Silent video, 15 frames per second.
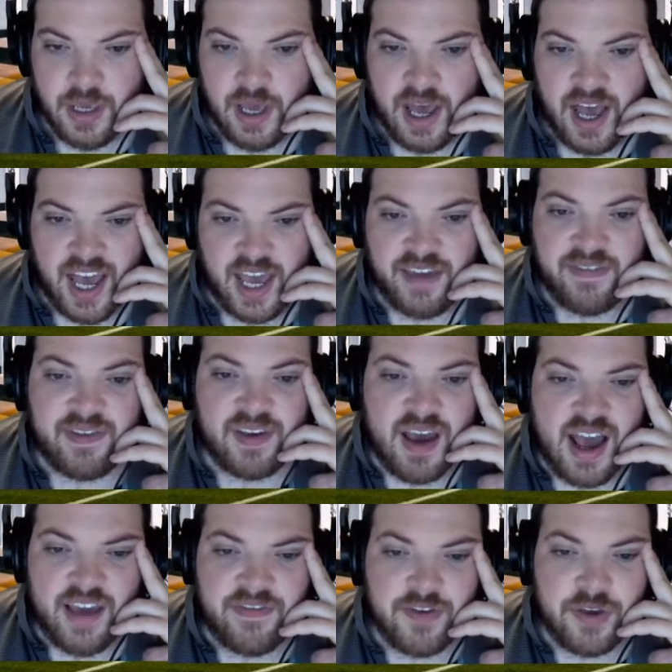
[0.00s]
If
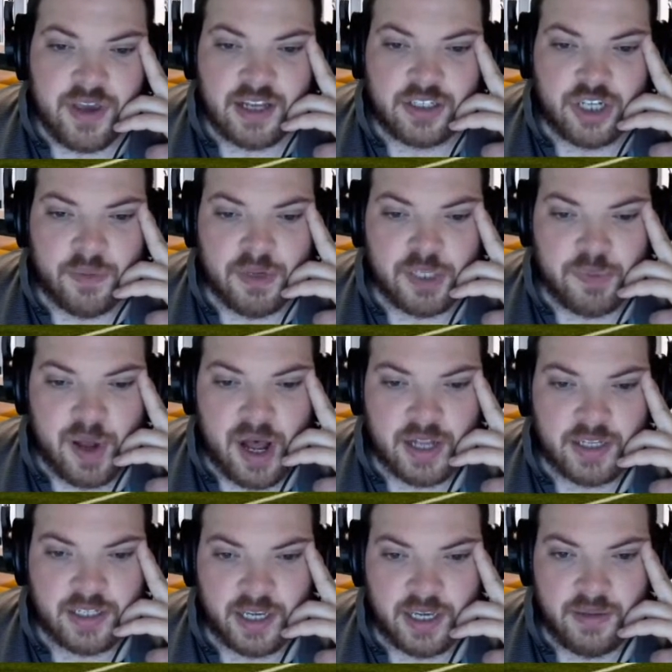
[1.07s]
you get Thomas
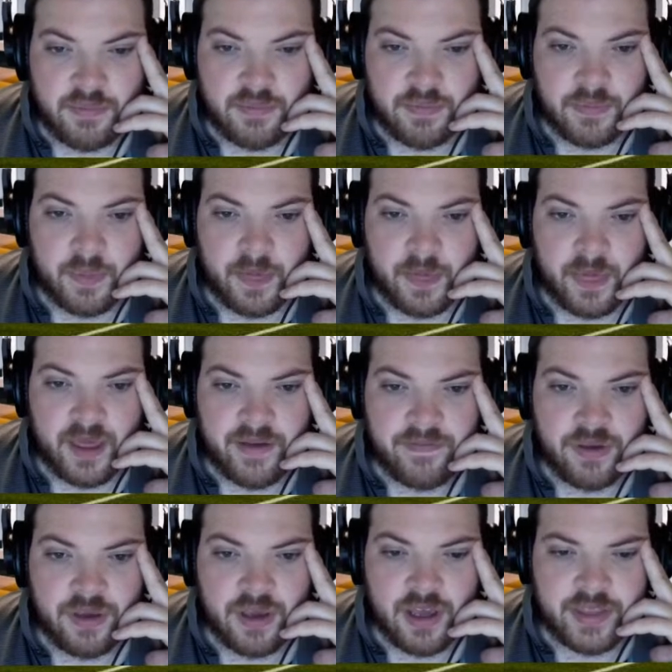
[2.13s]
Partey,
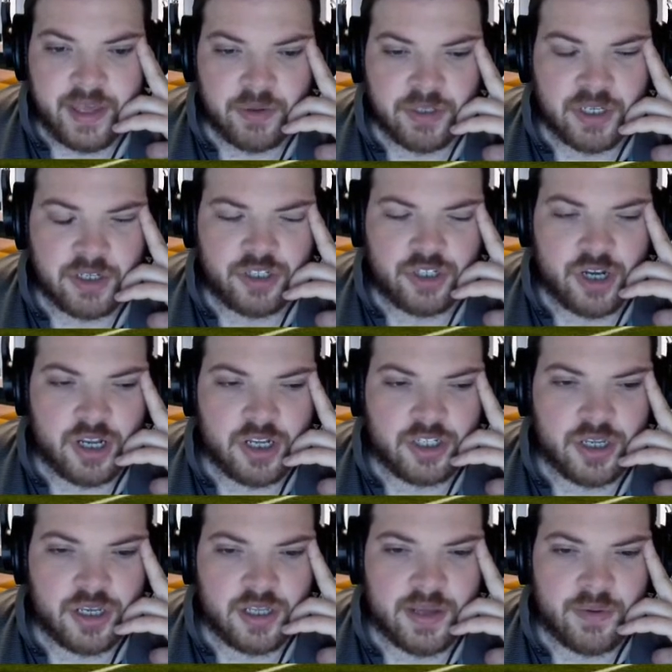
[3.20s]
there was
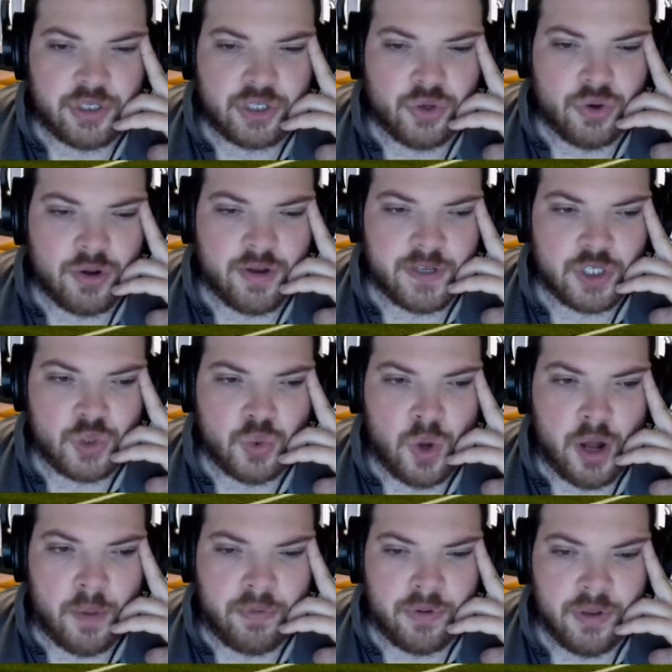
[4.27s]
a talk of a
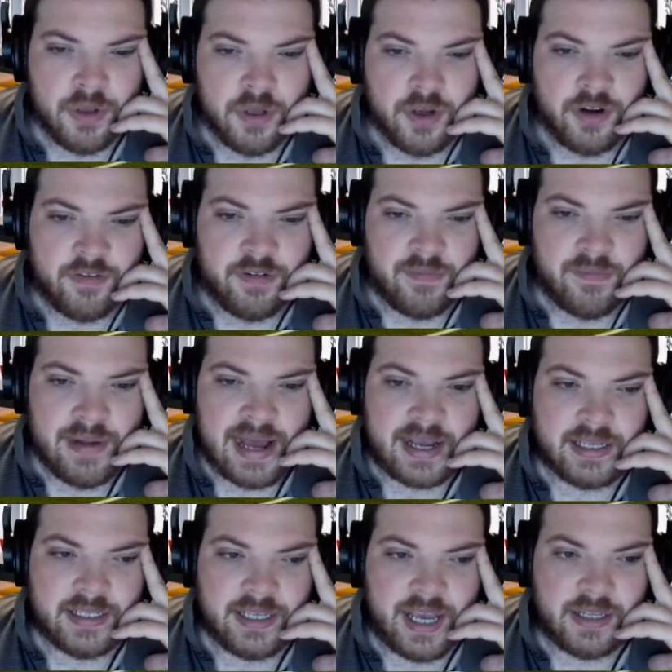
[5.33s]
swap from
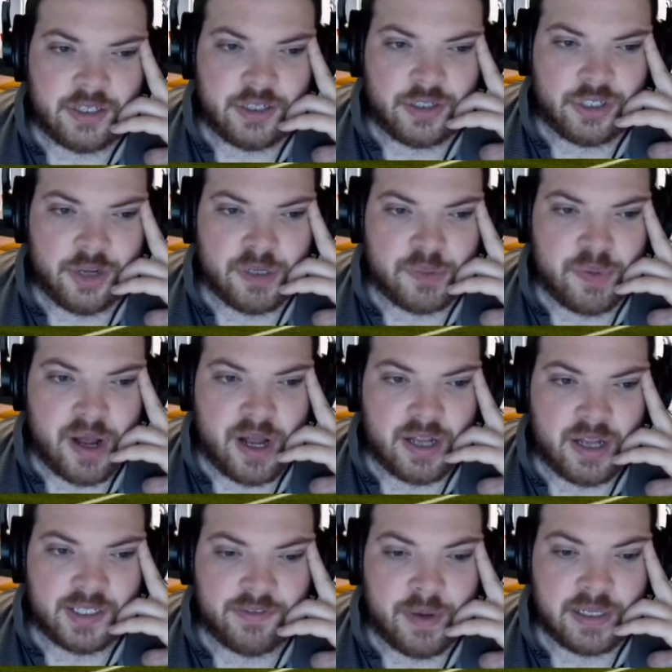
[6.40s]
Lacazette to Thomas Partey
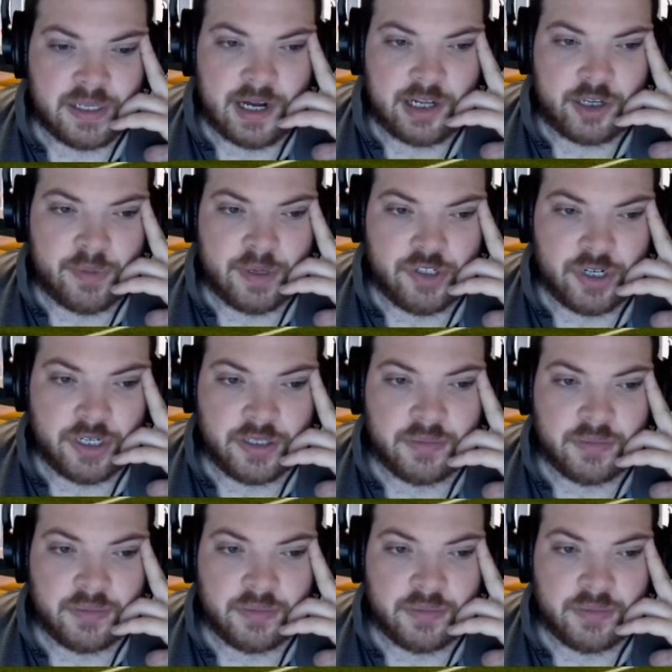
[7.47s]
from Atletico Madrid.